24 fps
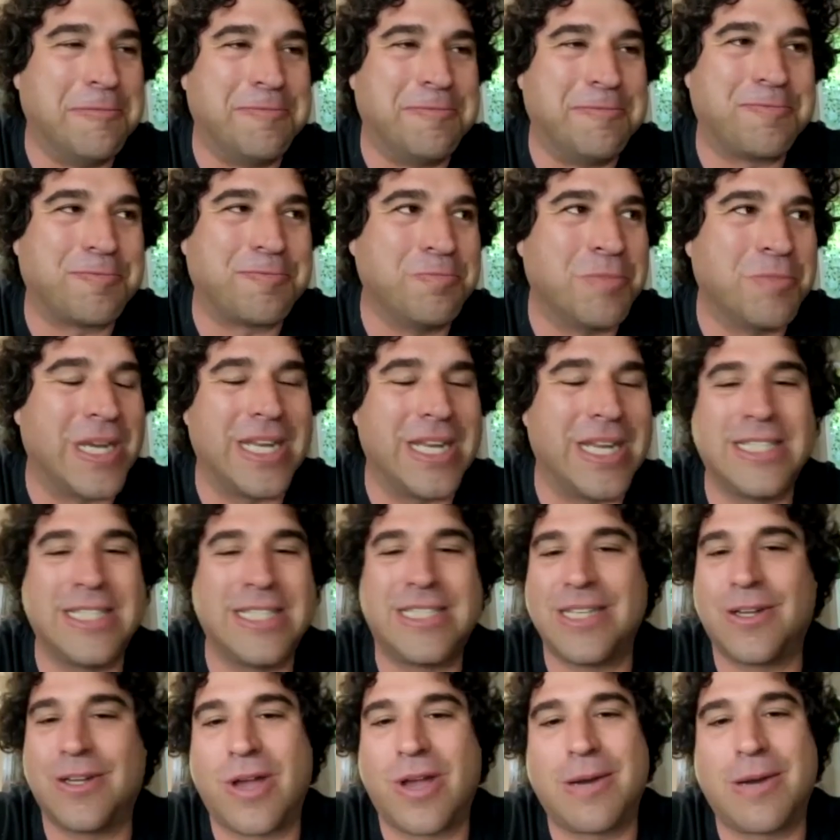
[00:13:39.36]
But it's
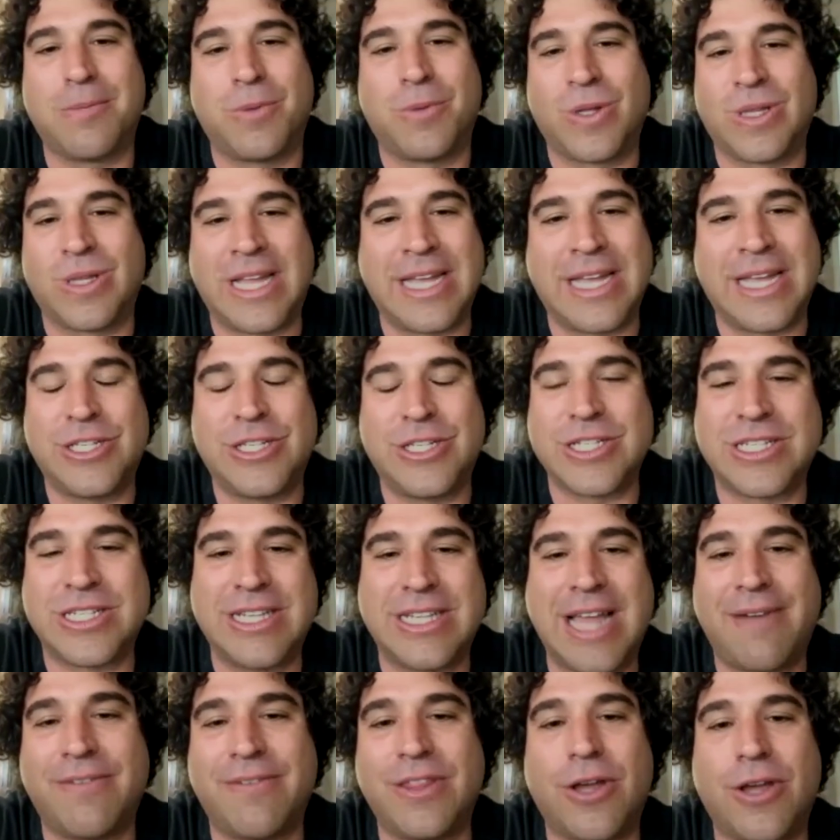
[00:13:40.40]
incredible, like just
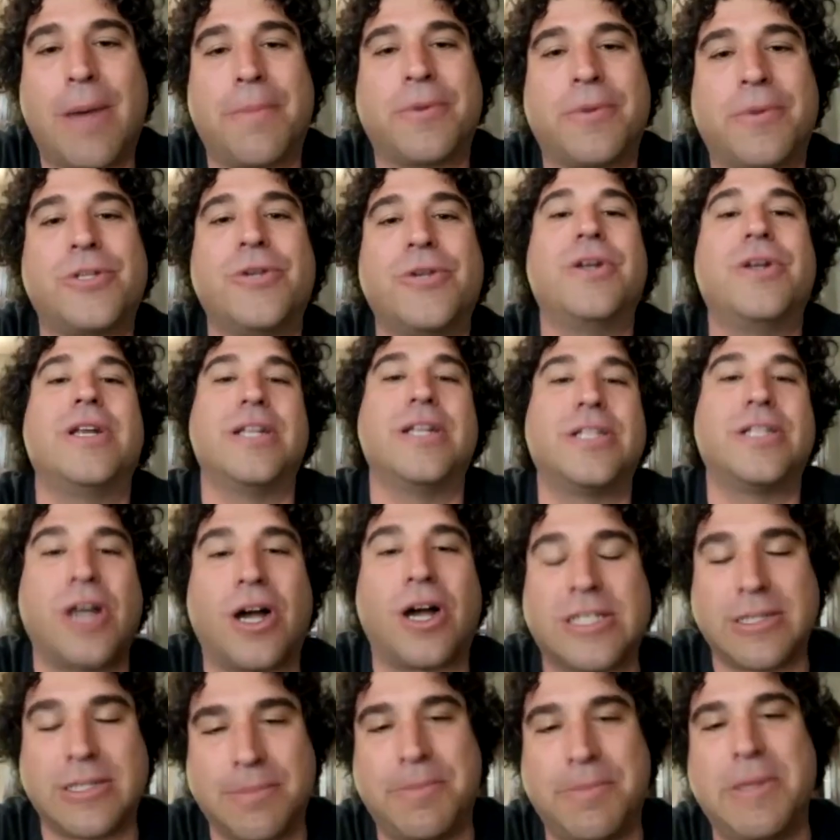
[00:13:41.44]
having the opportunity to
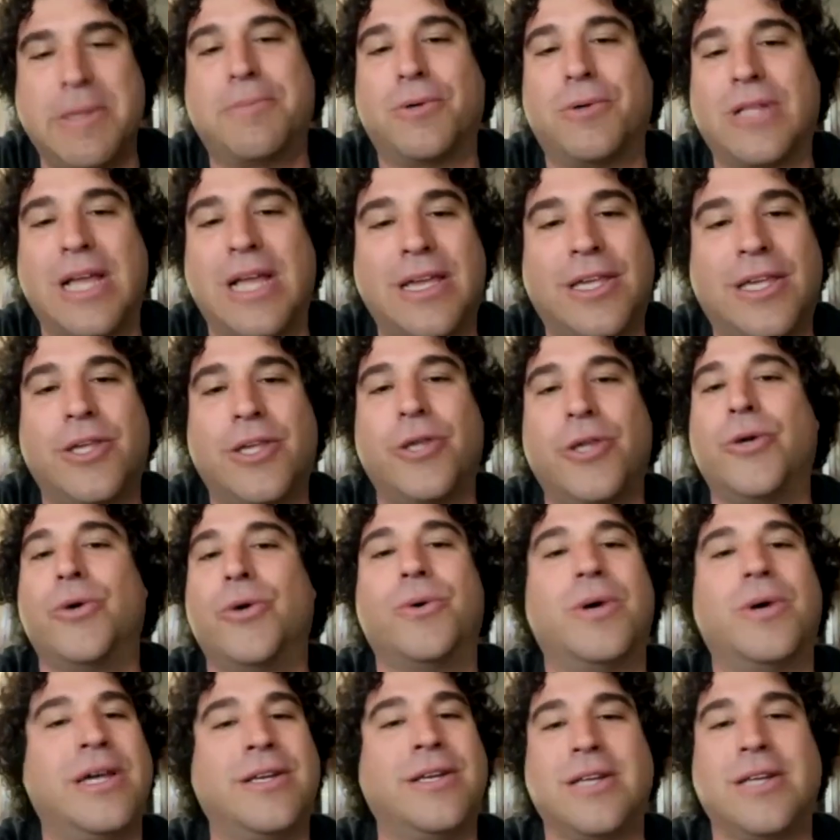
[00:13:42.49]
talk to people like
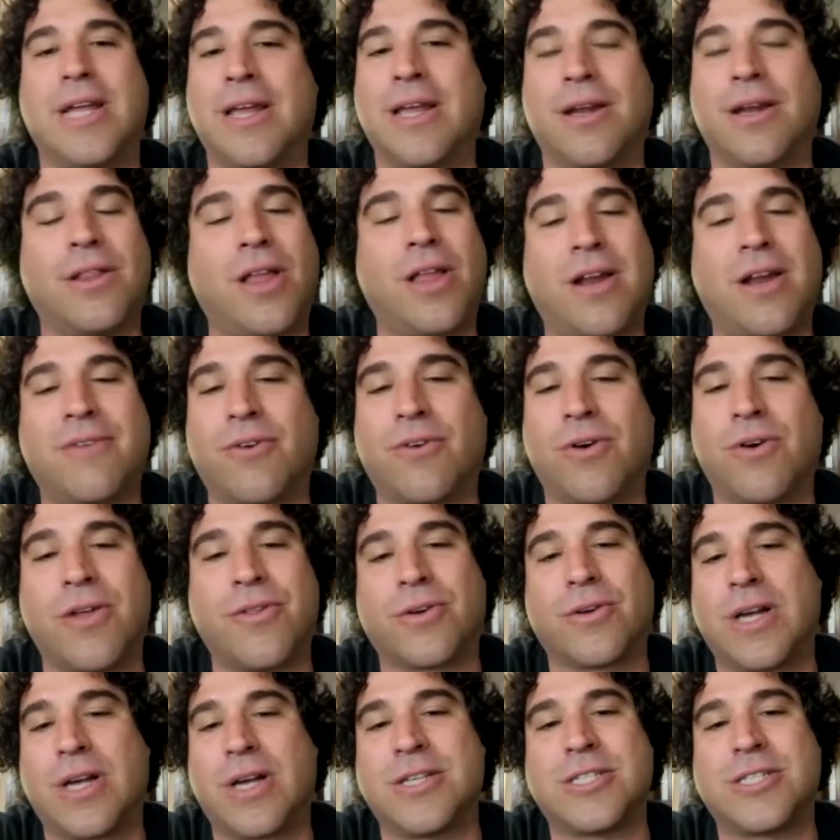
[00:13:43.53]
you and a lot of our other
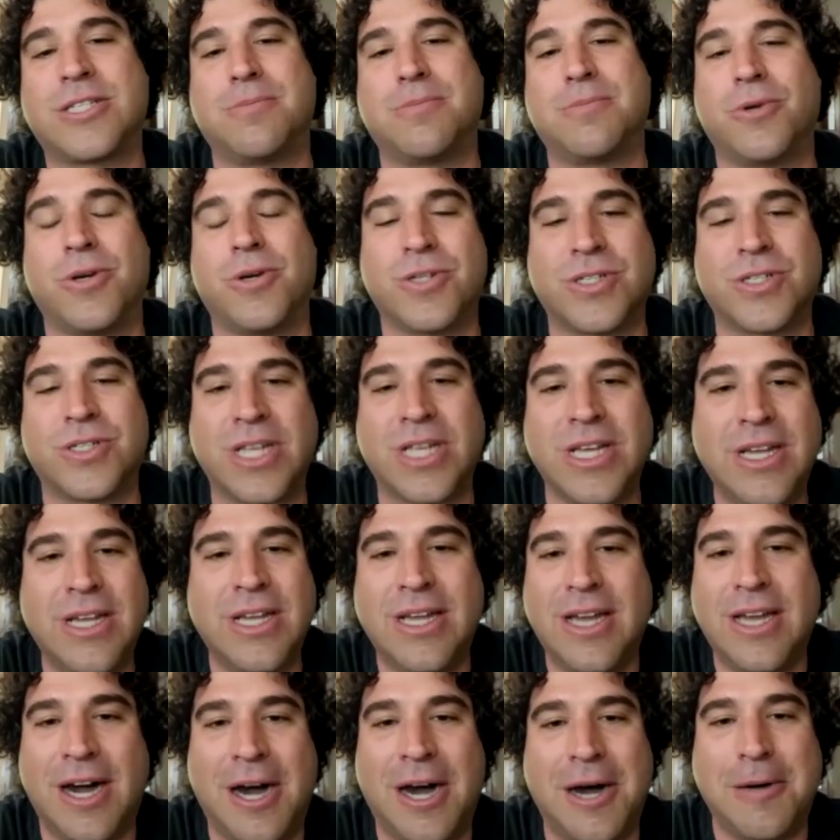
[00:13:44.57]
customers,
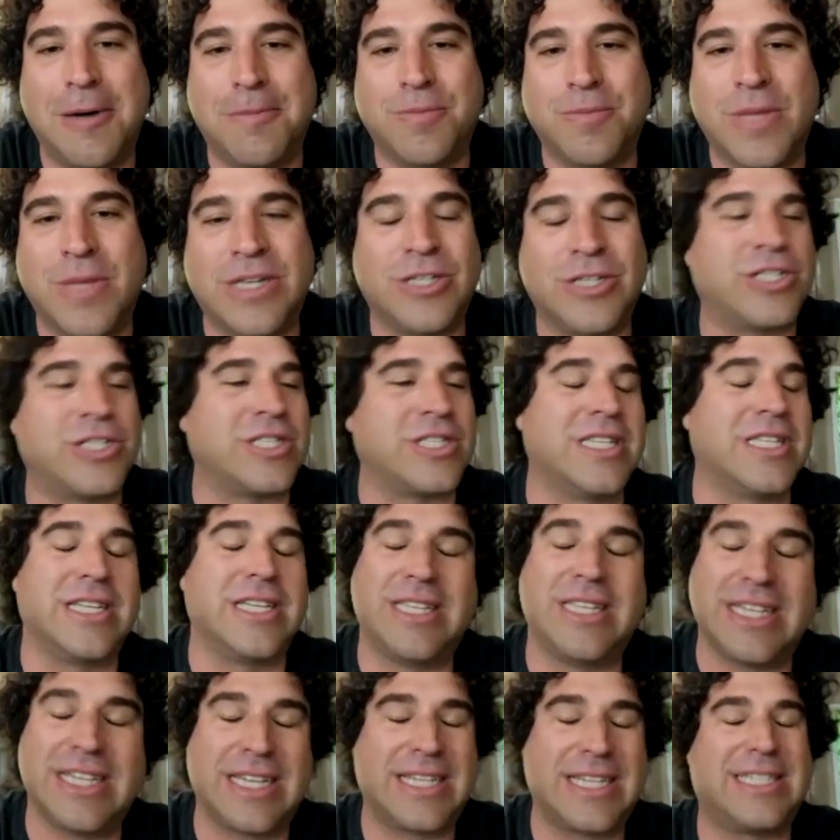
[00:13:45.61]
and just the
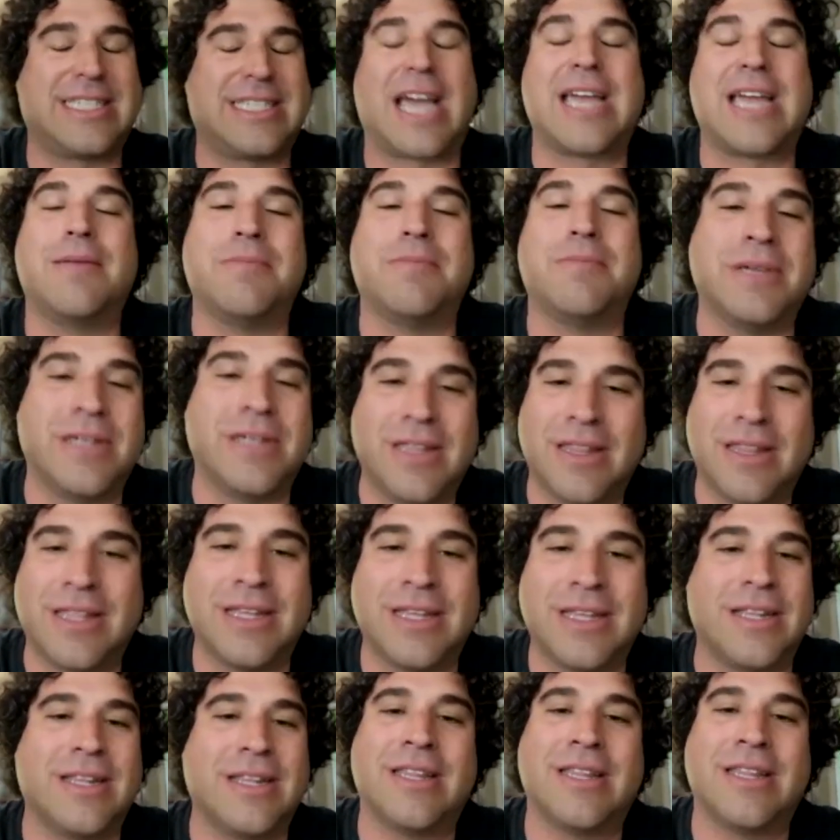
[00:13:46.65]
excitement
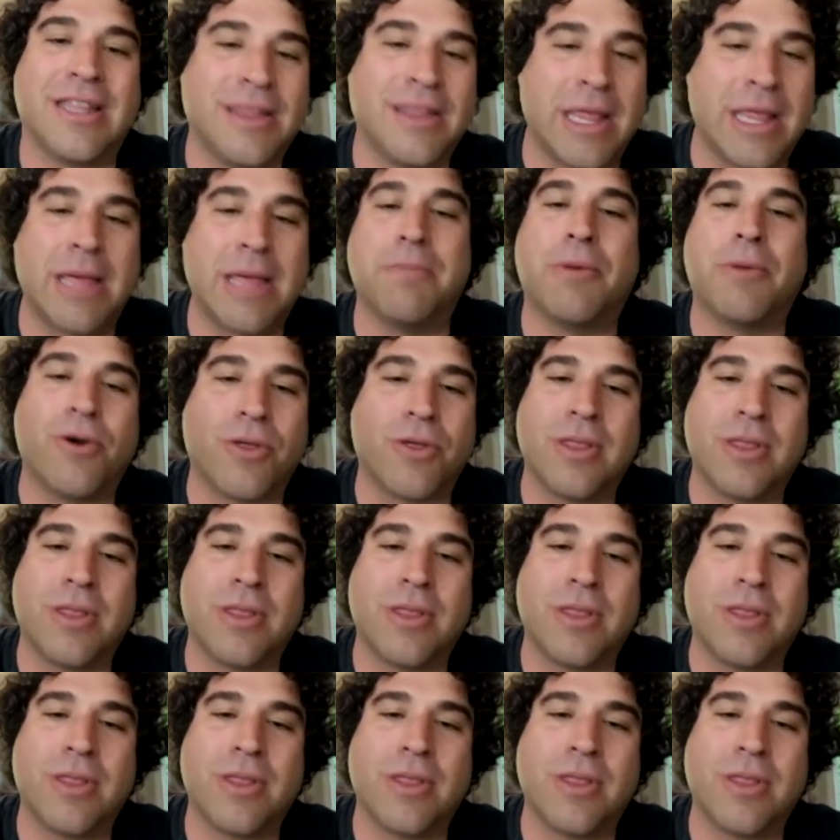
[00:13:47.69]
that they both